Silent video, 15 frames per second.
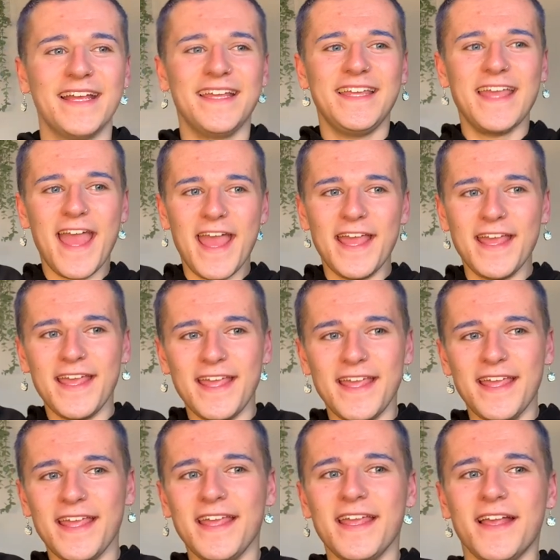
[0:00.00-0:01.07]

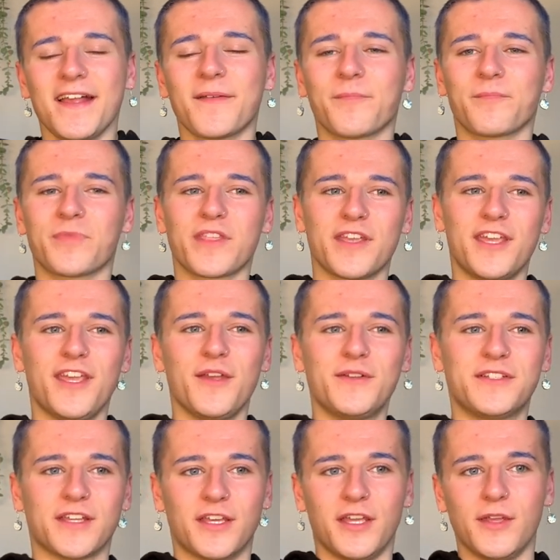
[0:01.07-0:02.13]
yay.
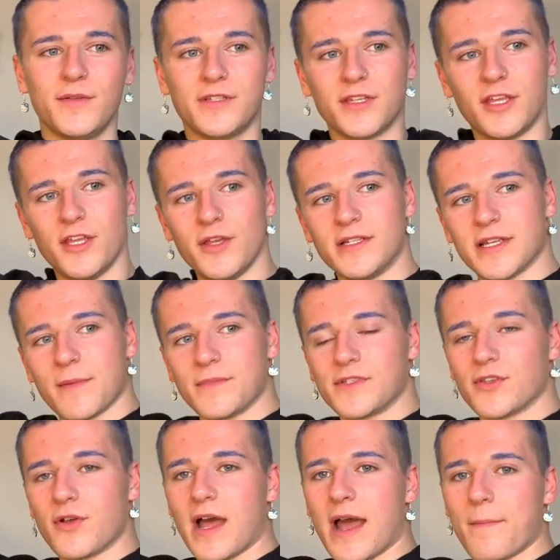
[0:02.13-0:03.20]
Cute, cute, cute. I'm
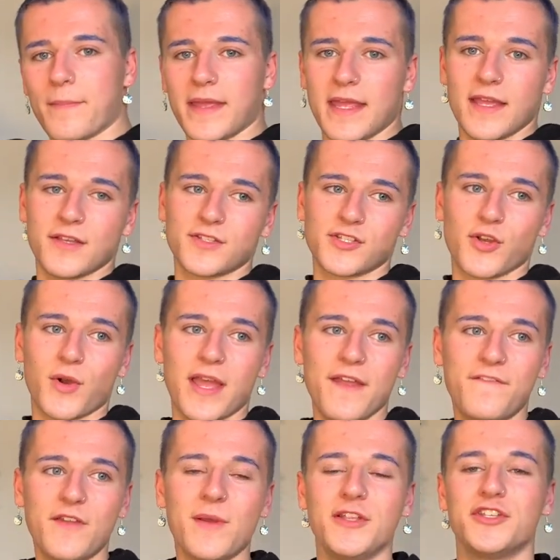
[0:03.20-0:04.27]
so happy. So
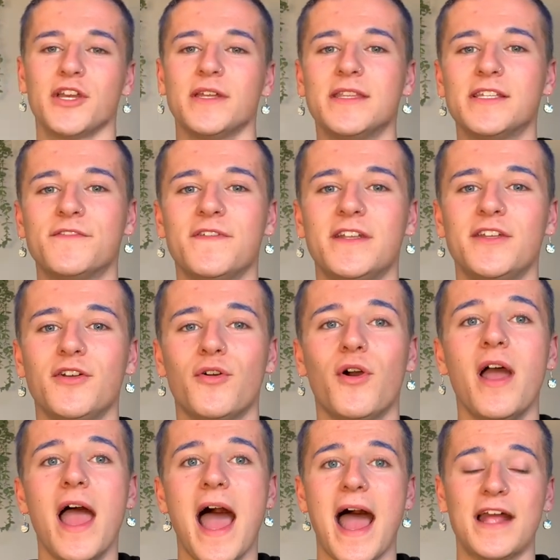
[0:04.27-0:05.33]
if you enjoyed this
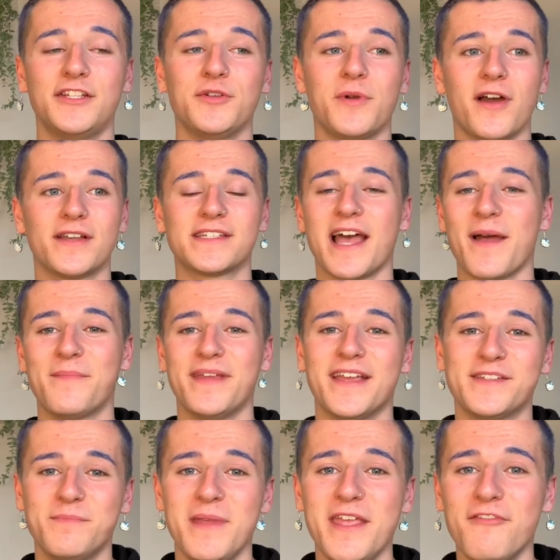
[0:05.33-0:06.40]
video and you are as happy
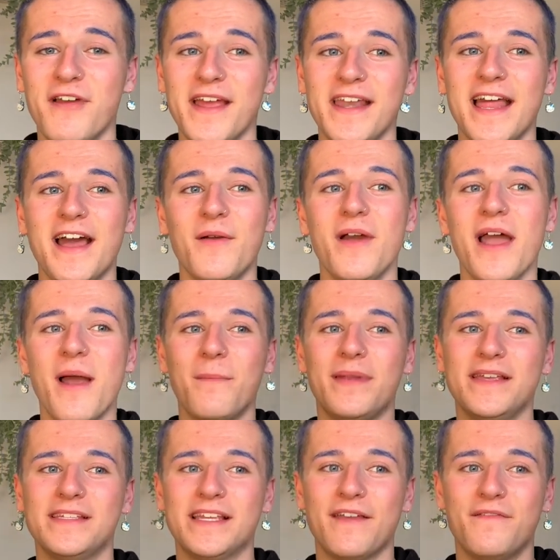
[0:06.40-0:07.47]
as me right now,
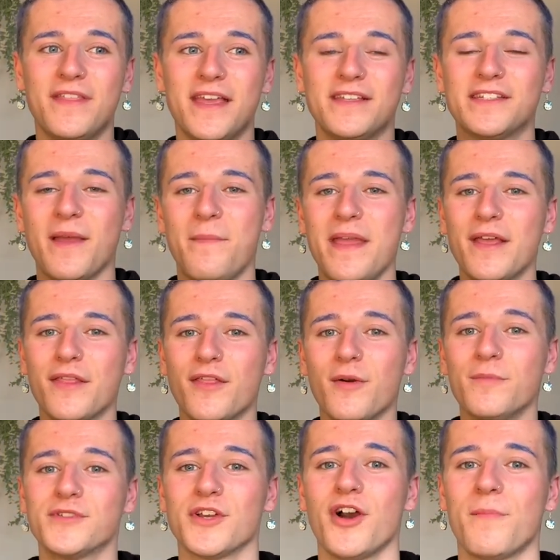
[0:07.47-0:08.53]
please give this a big
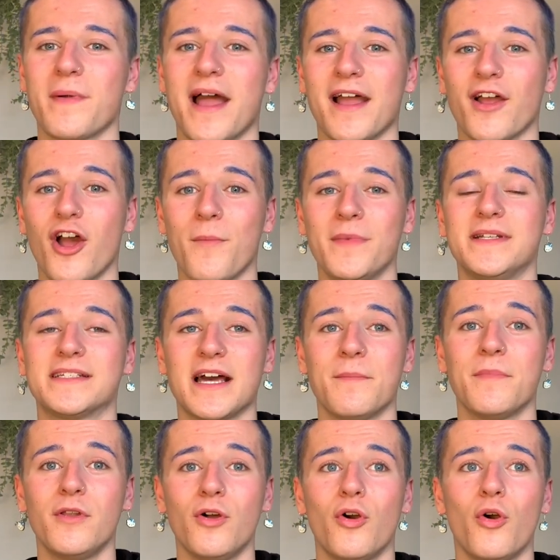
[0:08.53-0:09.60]
thumbs up and comment
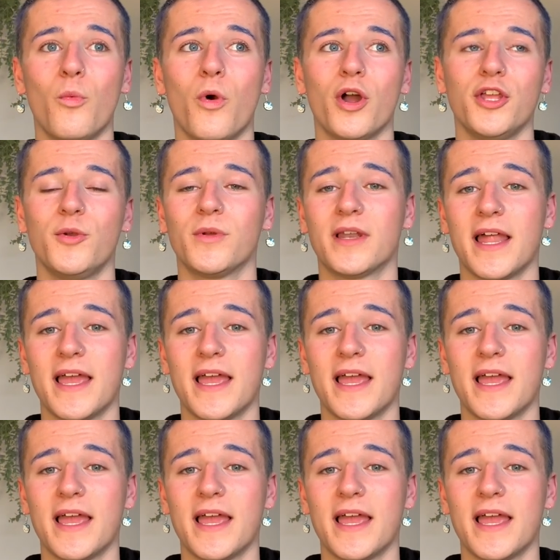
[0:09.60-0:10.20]
down below what you would